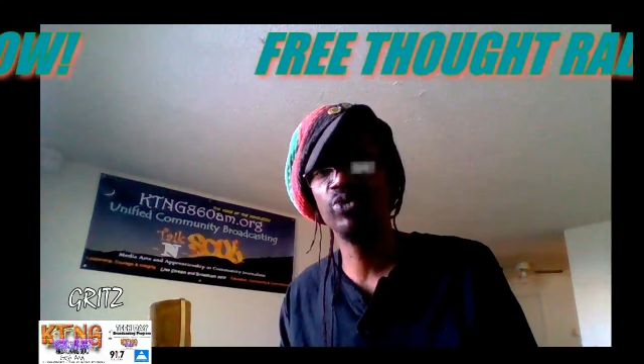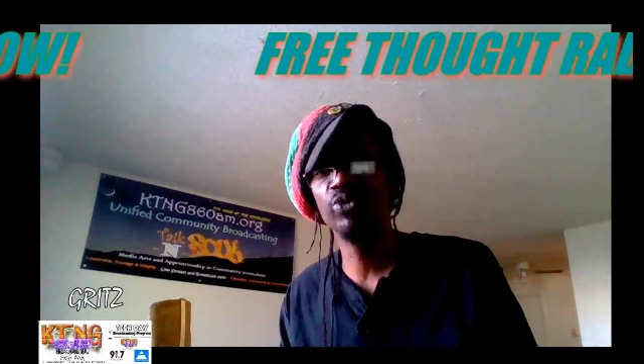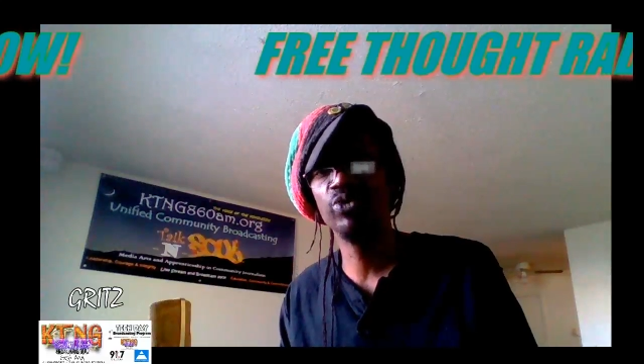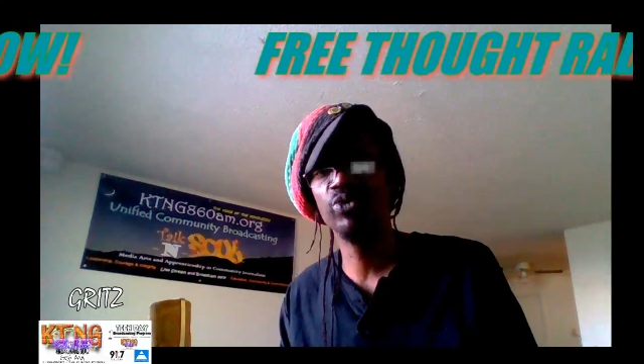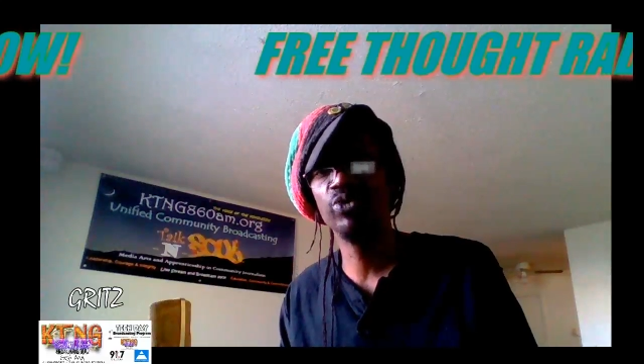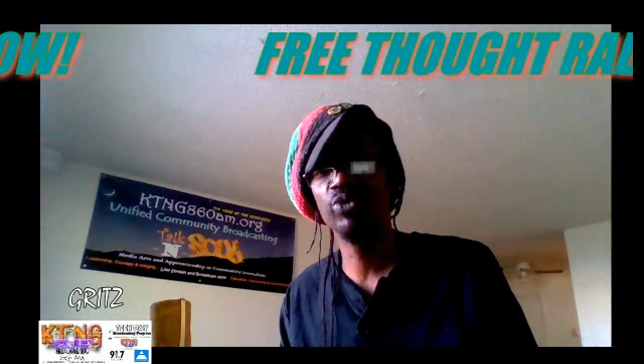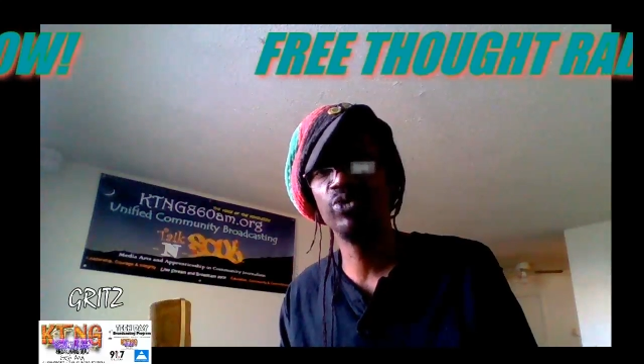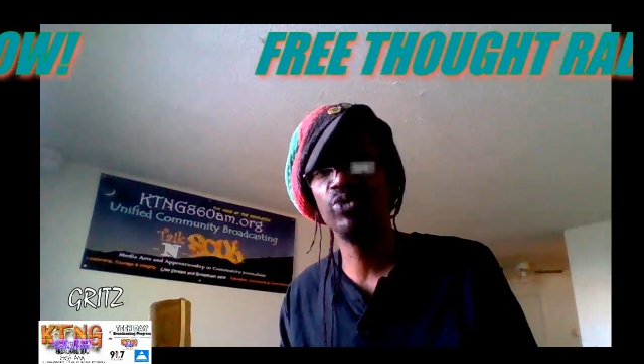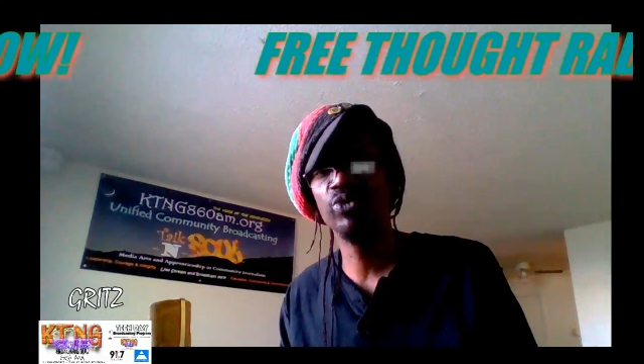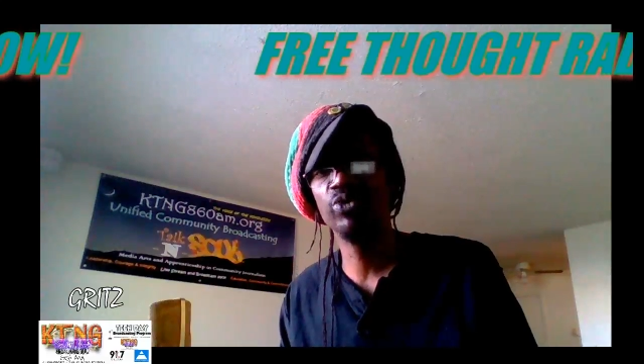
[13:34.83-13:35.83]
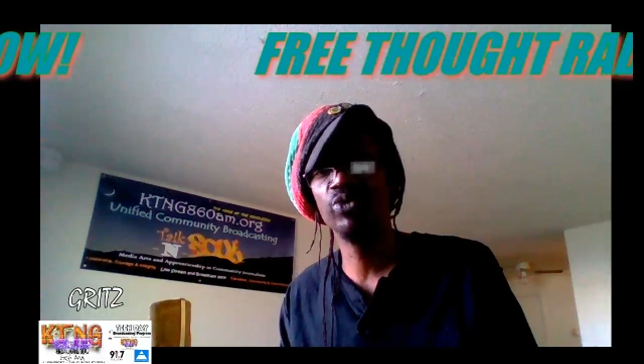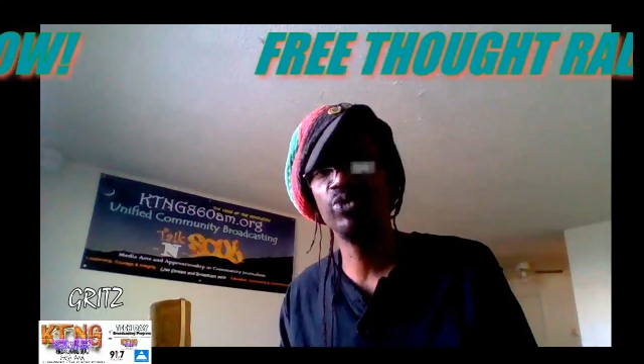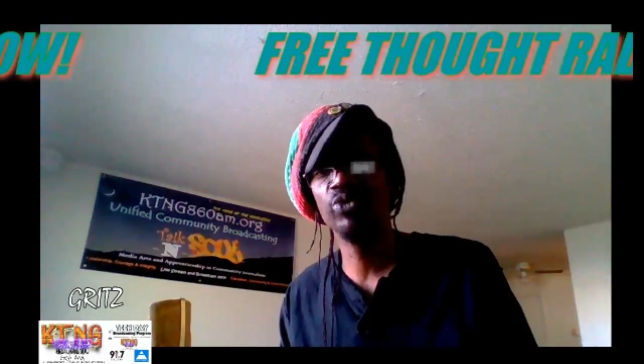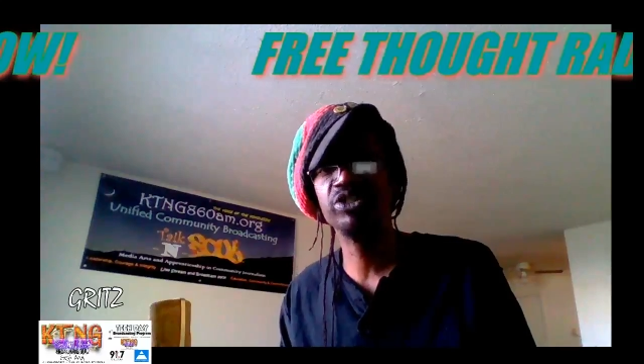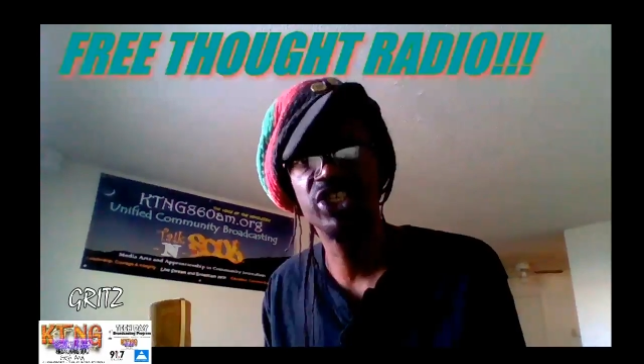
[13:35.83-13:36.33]
And he wants to put up a
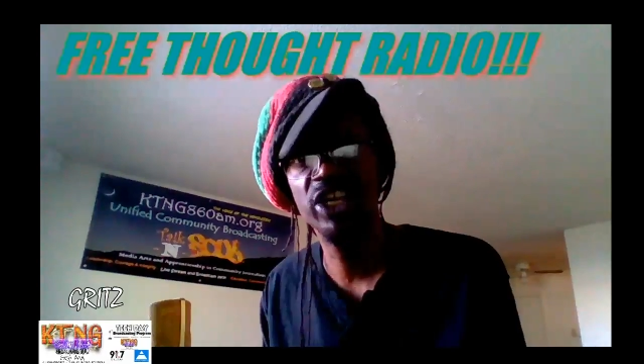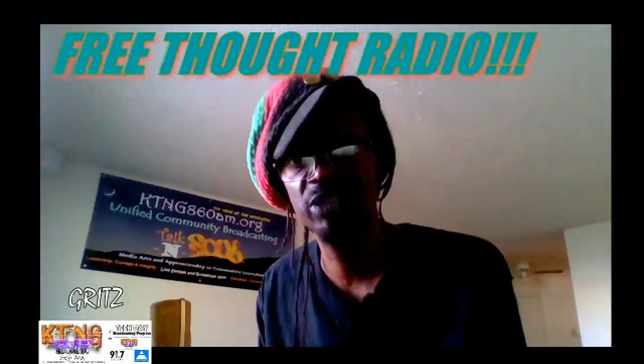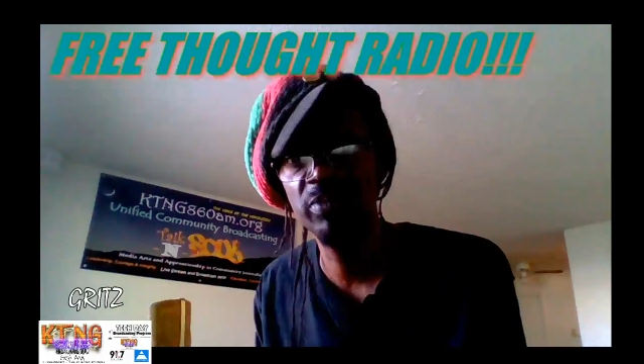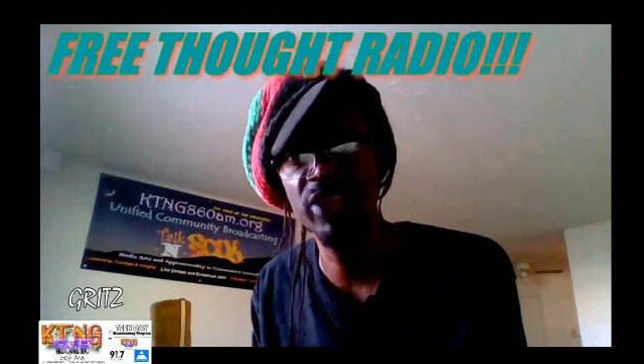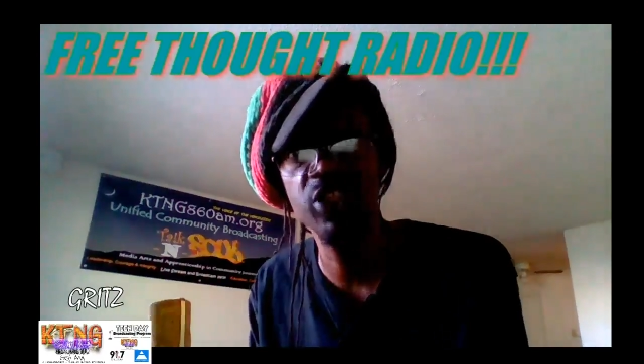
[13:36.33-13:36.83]
wall. Excuse me,